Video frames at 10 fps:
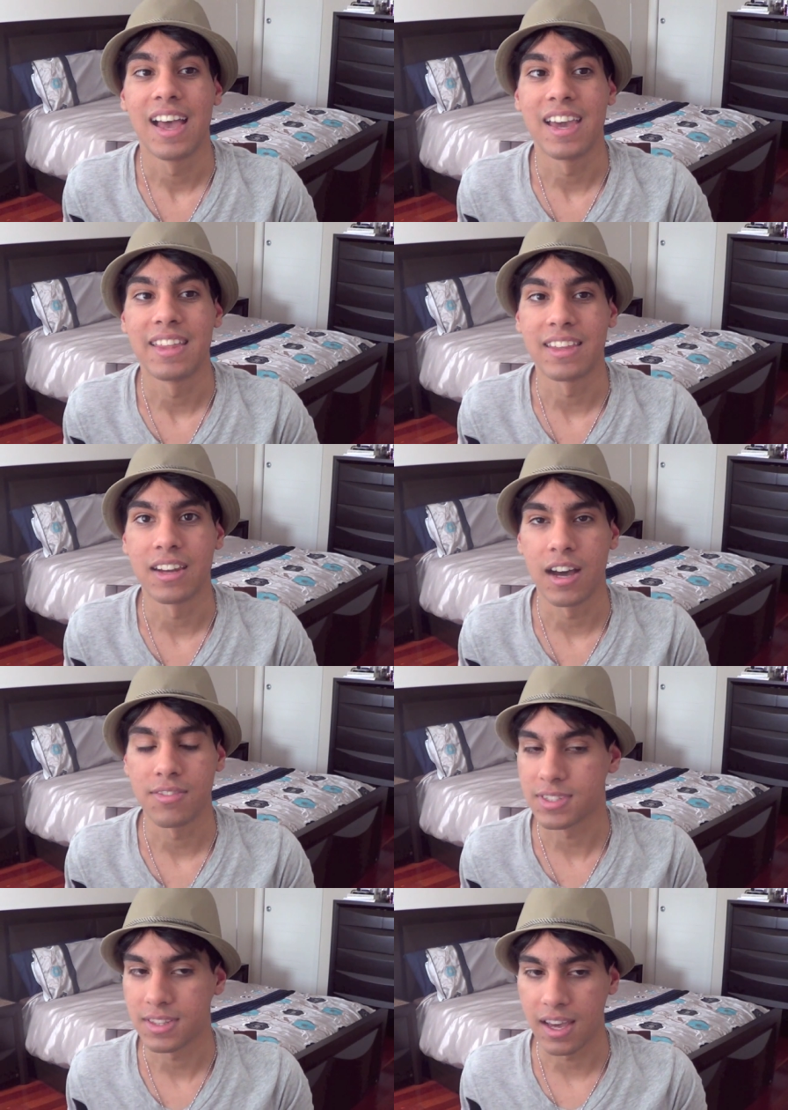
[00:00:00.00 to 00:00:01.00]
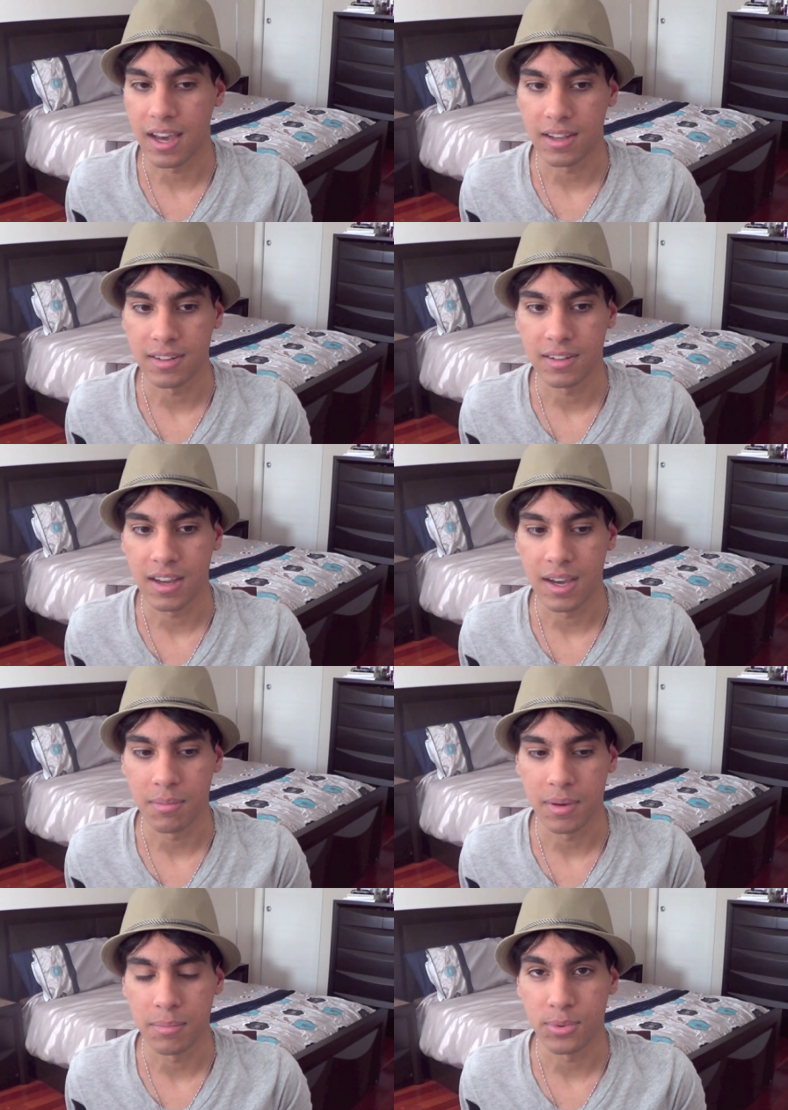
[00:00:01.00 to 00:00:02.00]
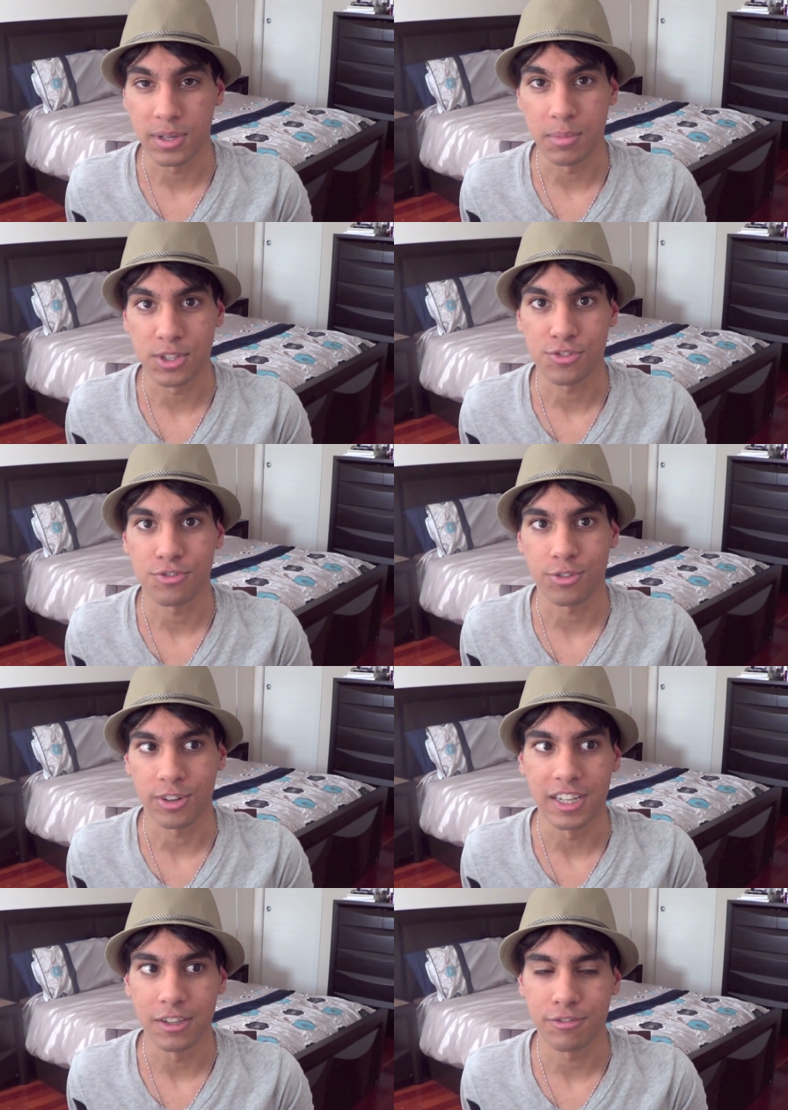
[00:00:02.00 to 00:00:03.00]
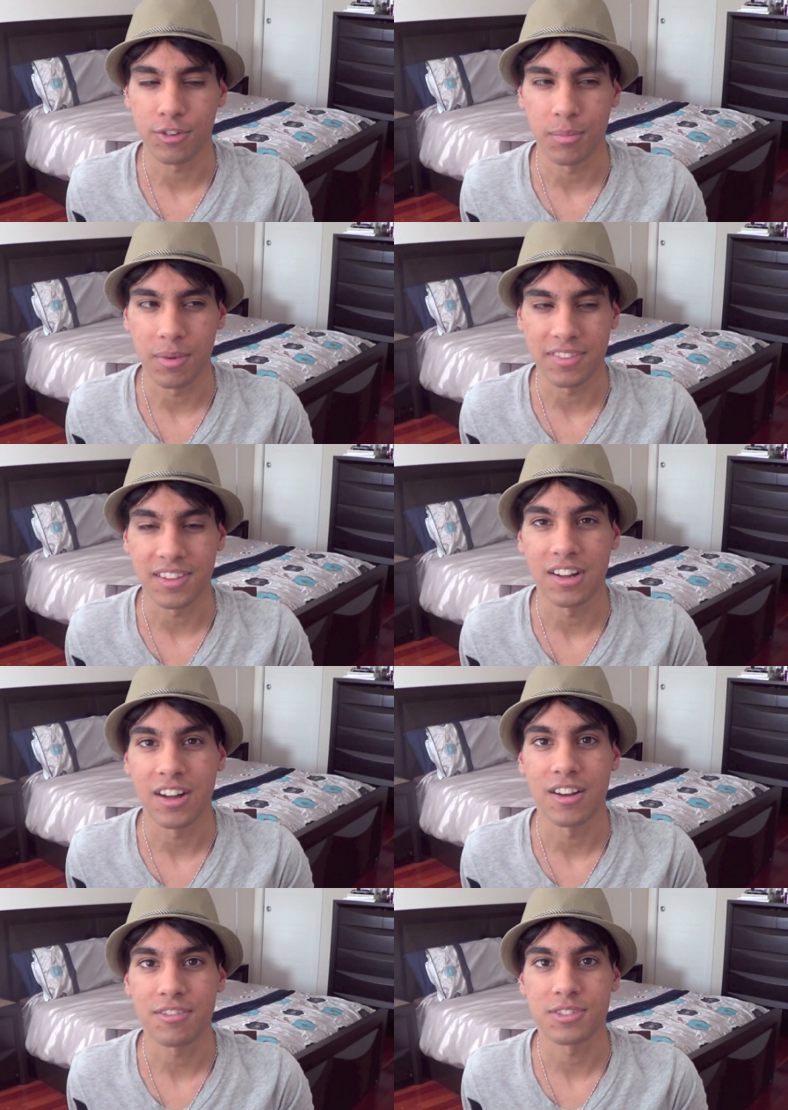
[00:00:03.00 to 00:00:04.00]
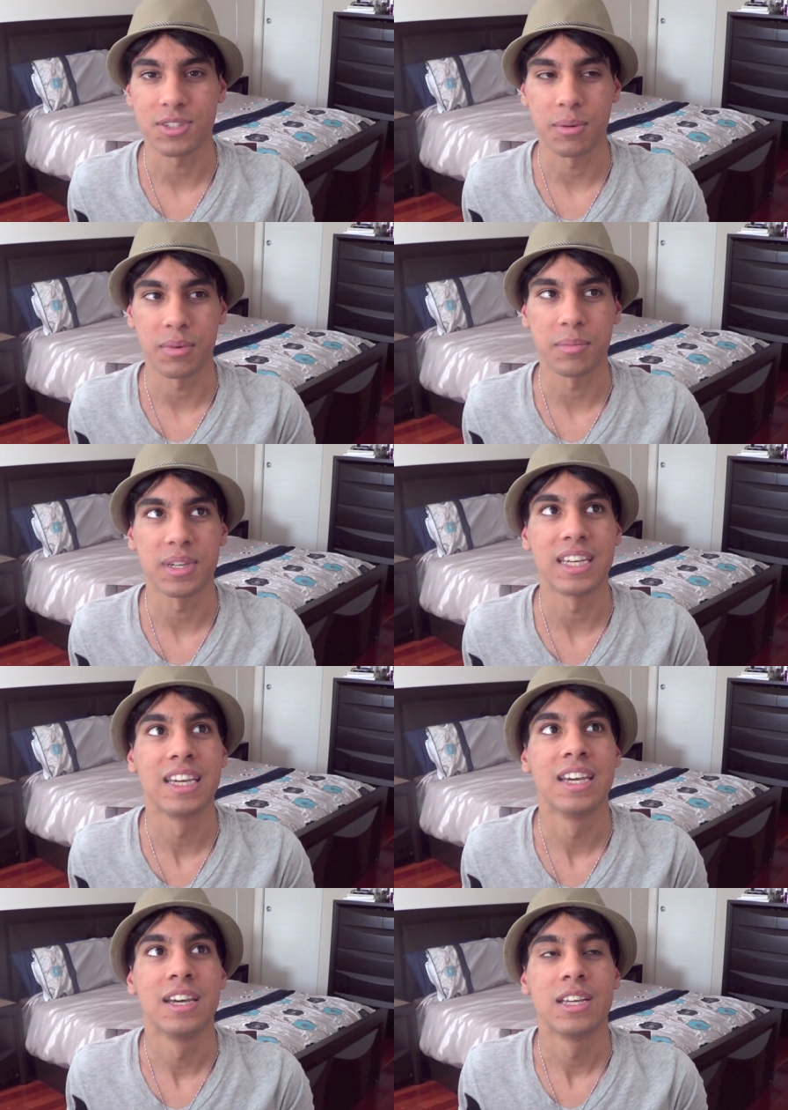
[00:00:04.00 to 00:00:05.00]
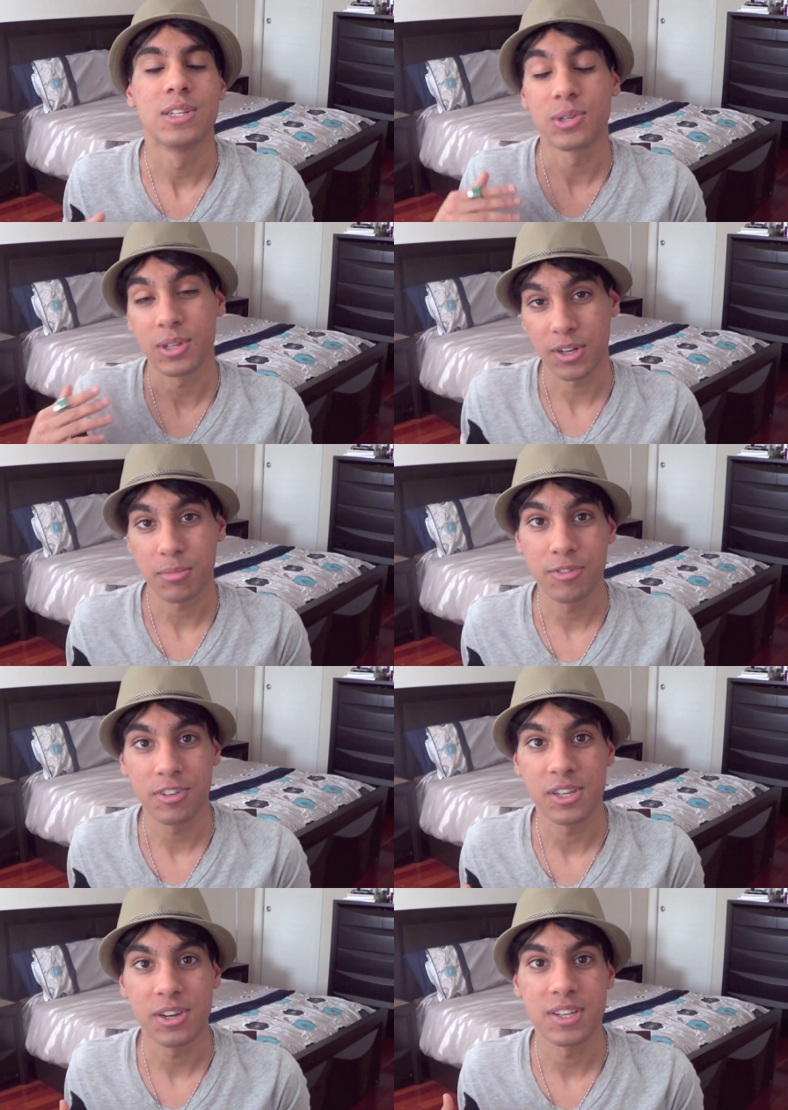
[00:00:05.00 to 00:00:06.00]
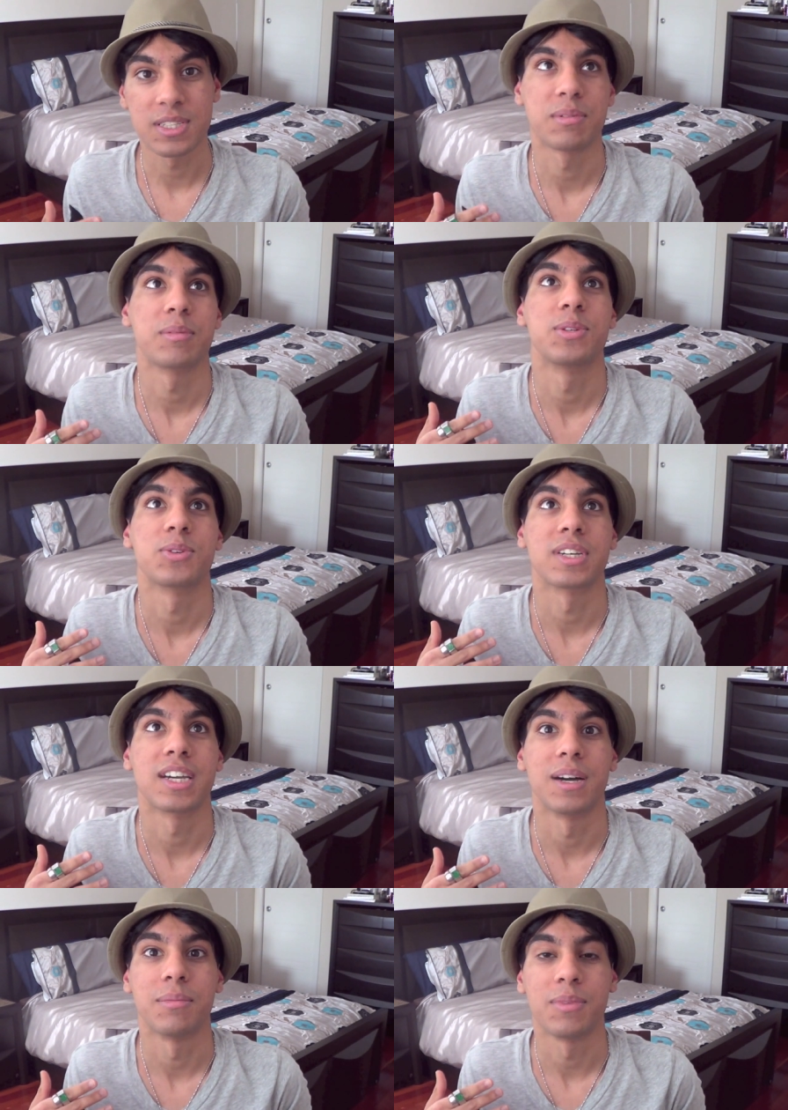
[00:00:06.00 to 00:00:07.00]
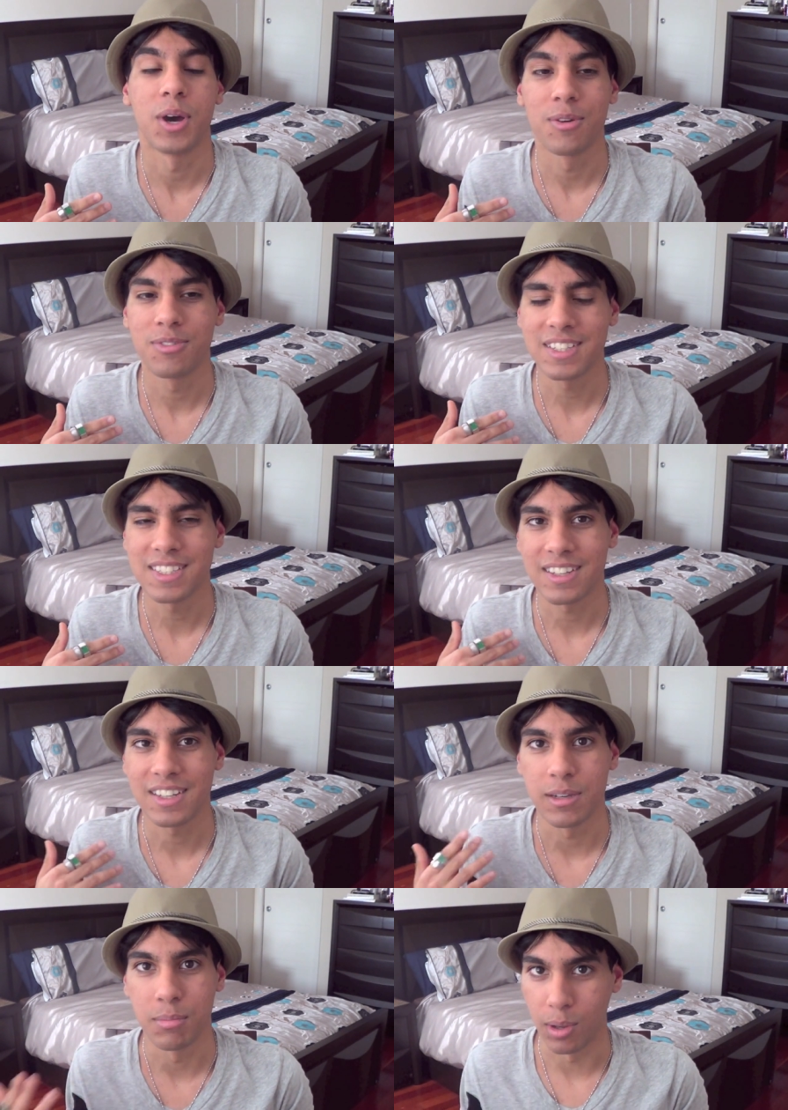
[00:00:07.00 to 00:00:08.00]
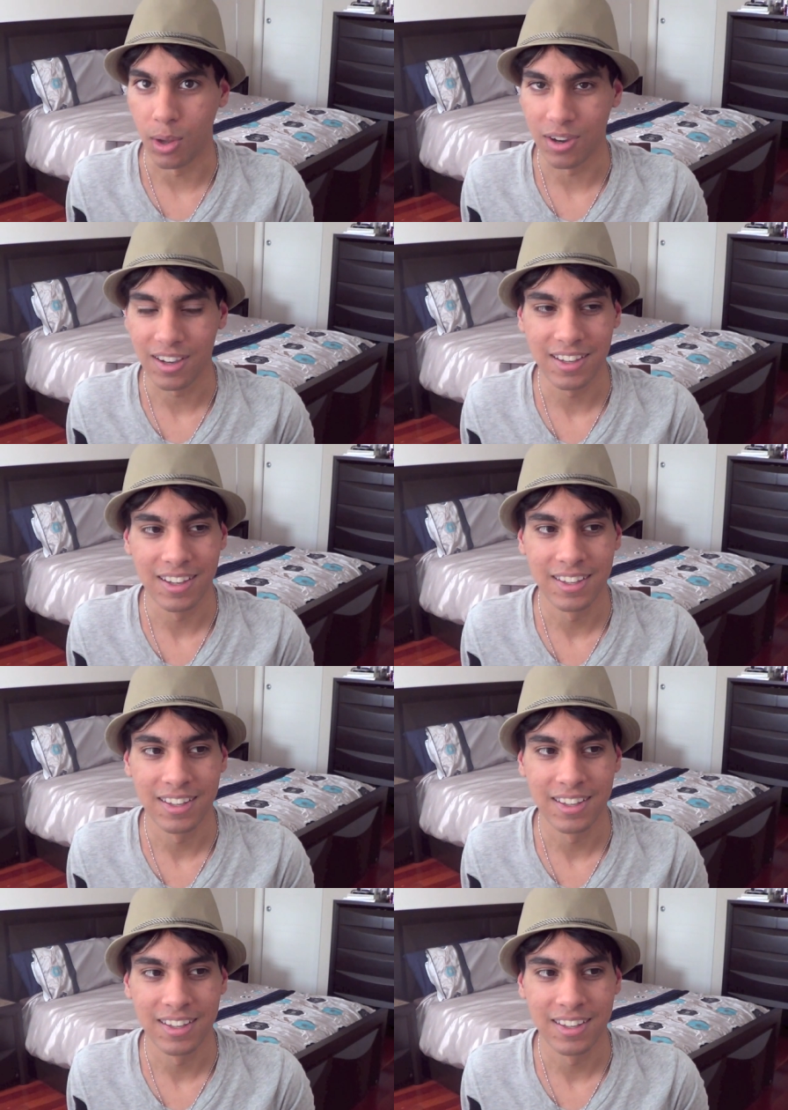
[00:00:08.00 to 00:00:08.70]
And then after that, um, I'm pretty much free for a month and a half. So I'm going to be doing a lot more videos. I'm going to be doing, um, hopefully starting a blog.